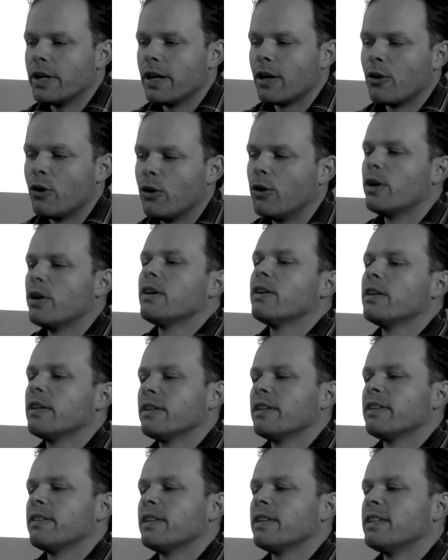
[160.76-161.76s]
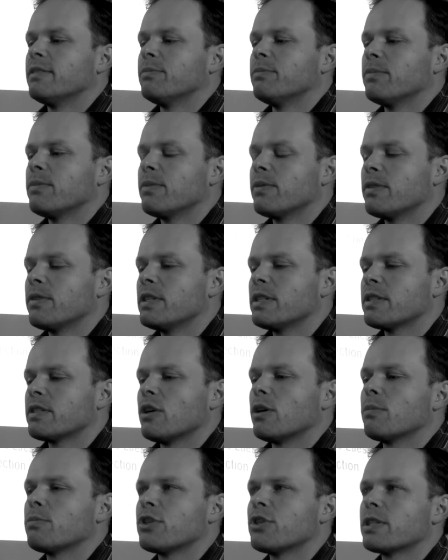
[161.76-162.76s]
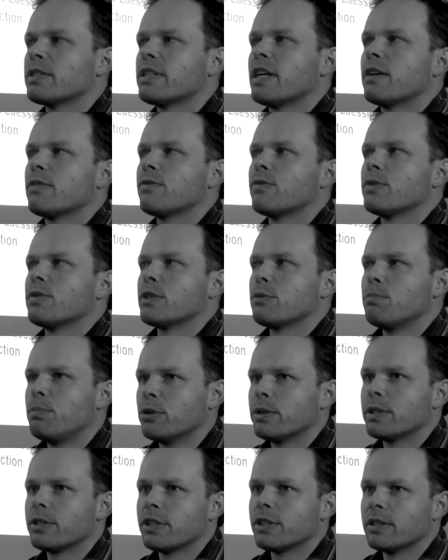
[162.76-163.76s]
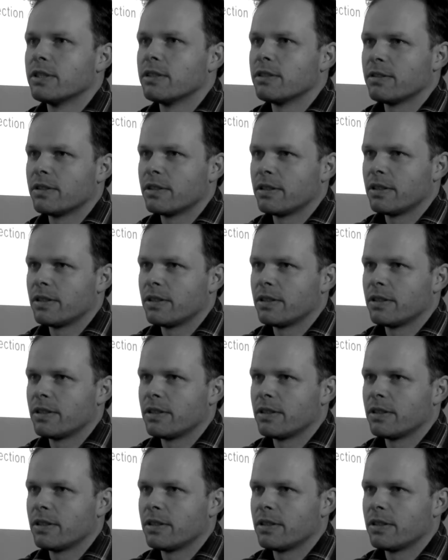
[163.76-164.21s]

her, these objects have spiritual